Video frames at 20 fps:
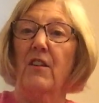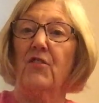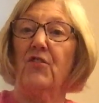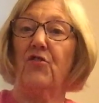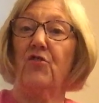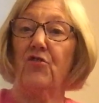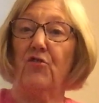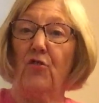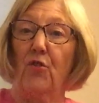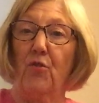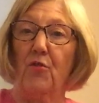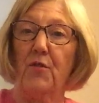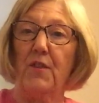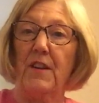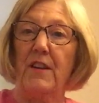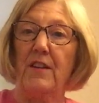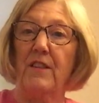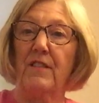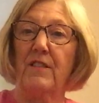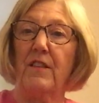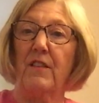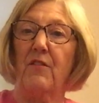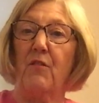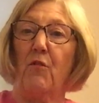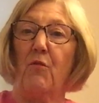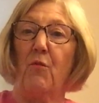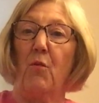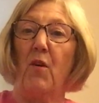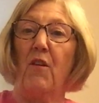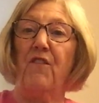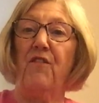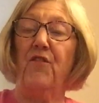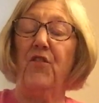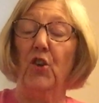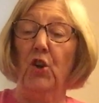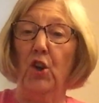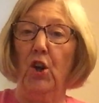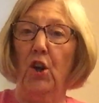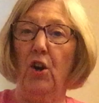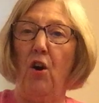stories that were
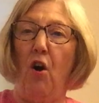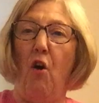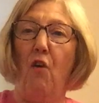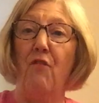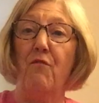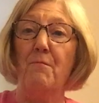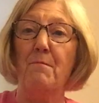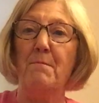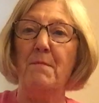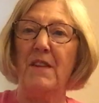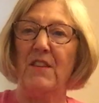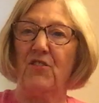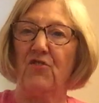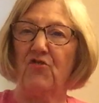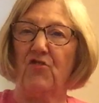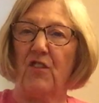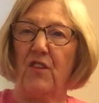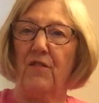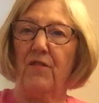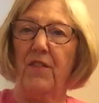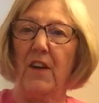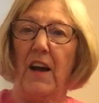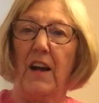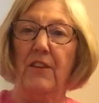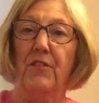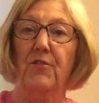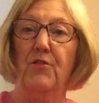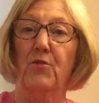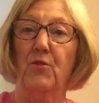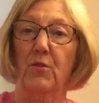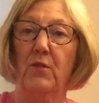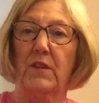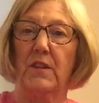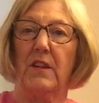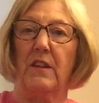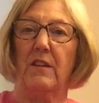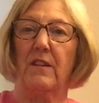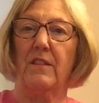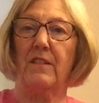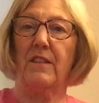full of mischief and
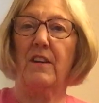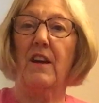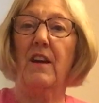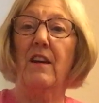naughtiness,